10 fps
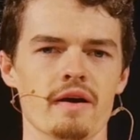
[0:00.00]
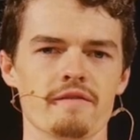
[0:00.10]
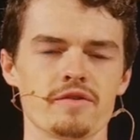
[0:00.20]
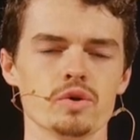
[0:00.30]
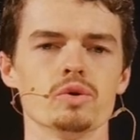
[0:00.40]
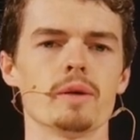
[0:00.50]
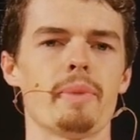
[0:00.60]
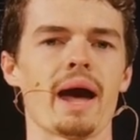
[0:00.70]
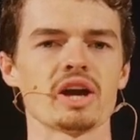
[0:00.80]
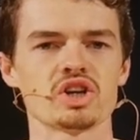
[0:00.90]
fuel a
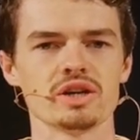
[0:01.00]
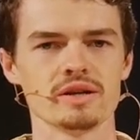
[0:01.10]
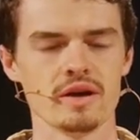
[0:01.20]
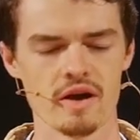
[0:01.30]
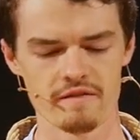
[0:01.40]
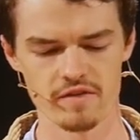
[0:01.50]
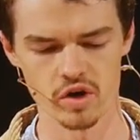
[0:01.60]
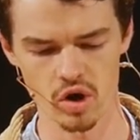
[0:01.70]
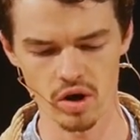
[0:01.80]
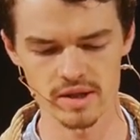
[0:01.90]
passion for
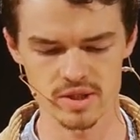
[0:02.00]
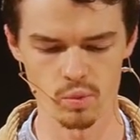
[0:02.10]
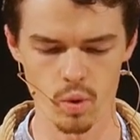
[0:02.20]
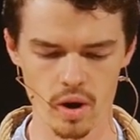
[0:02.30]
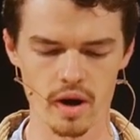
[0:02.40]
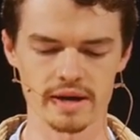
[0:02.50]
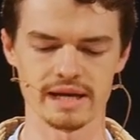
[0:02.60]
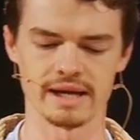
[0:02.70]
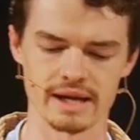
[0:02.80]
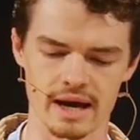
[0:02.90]
God's word
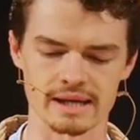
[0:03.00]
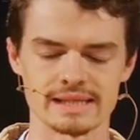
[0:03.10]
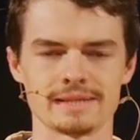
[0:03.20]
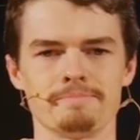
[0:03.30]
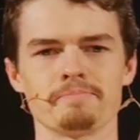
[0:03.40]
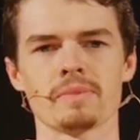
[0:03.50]
in us.